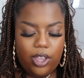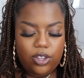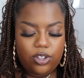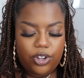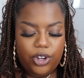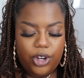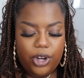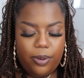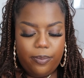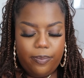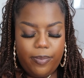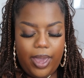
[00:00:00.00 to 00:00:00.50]
this on
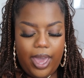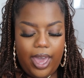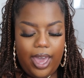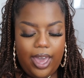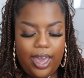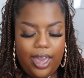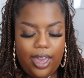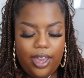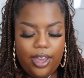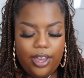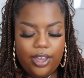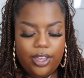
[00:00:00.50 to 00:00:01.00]
your
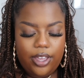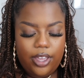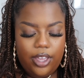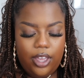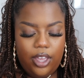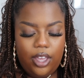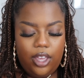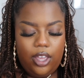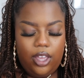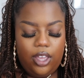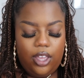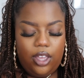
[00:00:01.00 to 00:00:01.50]
bag
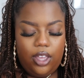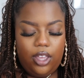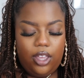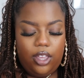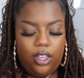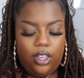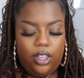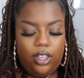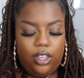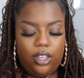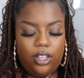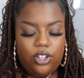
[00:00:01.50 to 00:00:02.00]

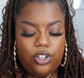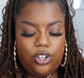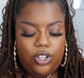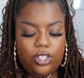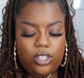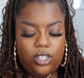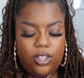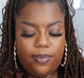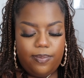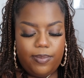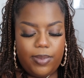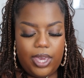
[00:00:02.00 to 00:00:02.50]

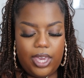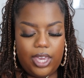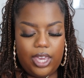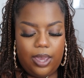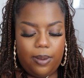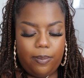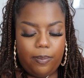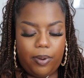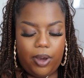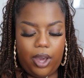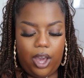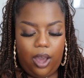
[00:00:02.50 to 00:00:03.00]
just to make
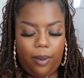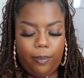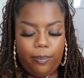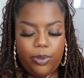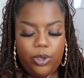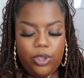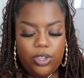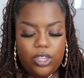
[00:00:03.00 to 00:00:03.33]
it pop.